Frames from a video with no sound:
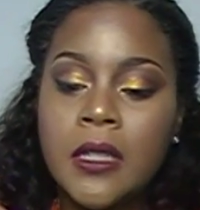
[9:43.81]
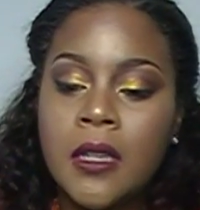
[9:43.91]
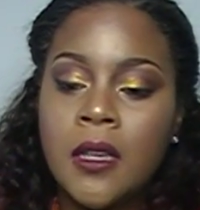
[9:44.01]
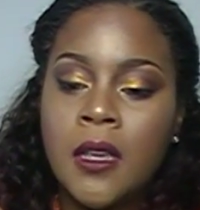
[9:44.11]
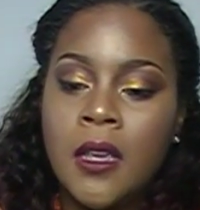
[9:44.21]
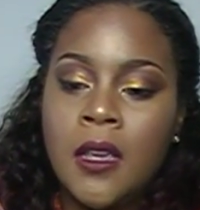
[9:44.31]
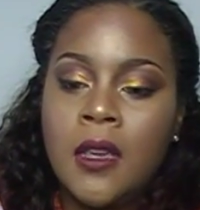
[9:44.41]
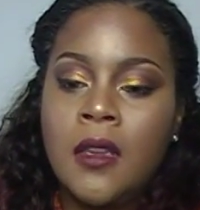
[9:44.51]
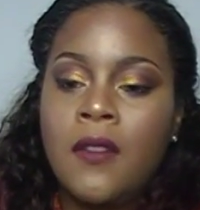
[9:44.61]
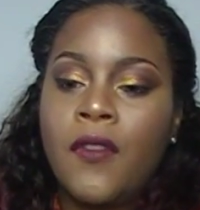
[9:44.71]
But
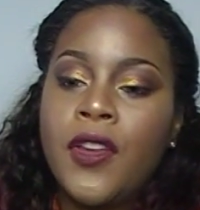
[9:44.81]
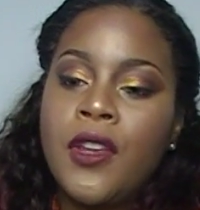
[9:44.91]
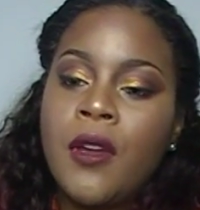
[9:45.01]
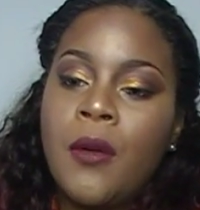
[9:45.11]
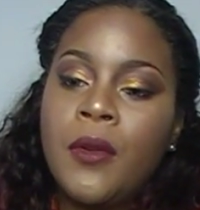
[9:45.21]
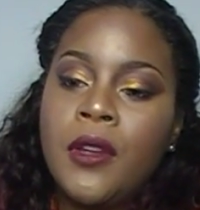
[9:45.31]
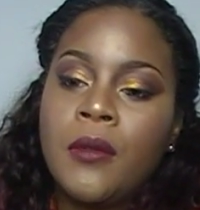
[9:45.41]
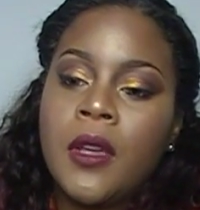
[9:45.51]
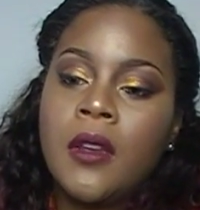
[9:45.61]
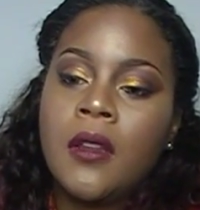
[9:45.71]
for
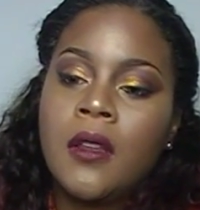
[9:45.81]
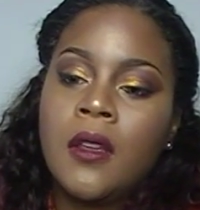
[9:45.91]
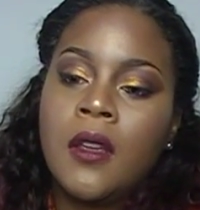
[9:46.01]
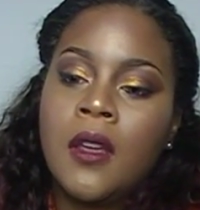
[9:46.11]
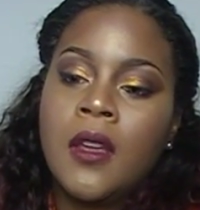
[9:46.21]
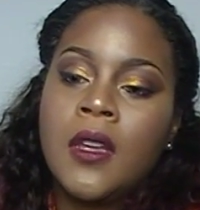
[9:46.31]
you, I would do it.